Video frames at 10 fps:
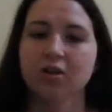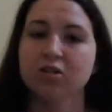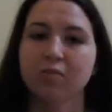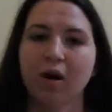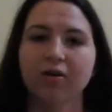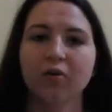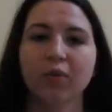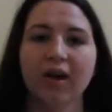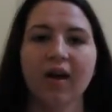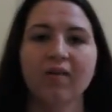Tomorrow we
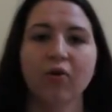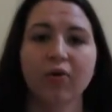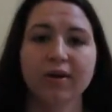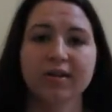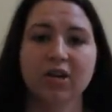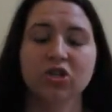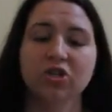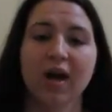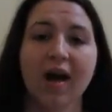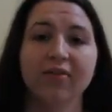have
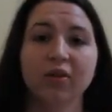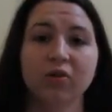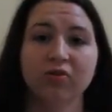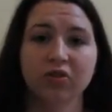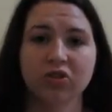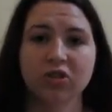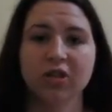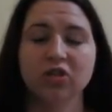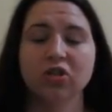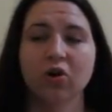orientation at the university,
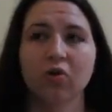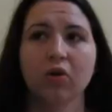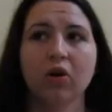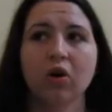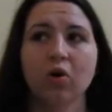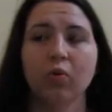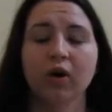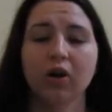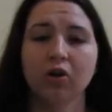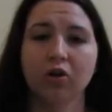so we're
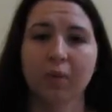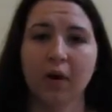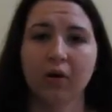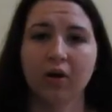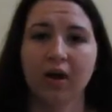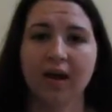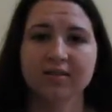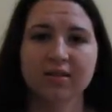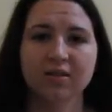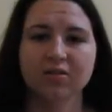gonna learn about our
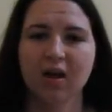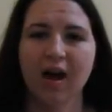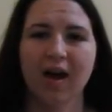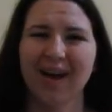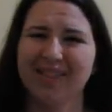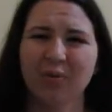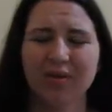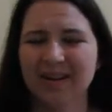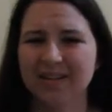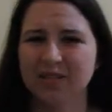classes. I think
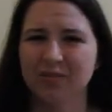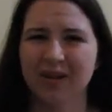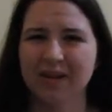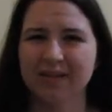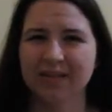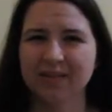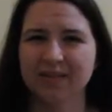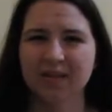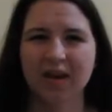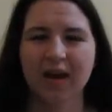we're getting student
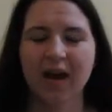IDs,